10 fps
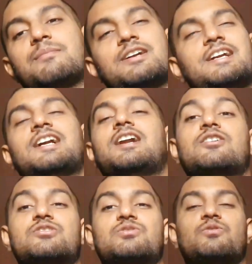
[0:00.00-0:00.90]
but didn't
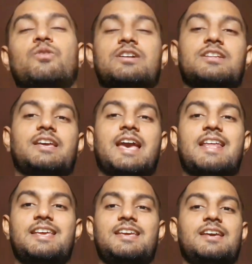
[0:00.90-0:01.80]
understood what the
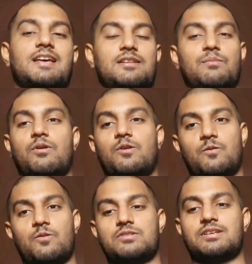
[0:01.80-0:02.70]
carry and the borrow
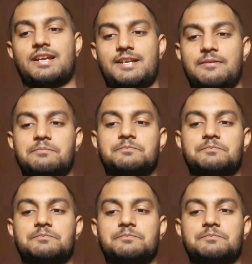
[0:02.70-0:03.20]
was, right?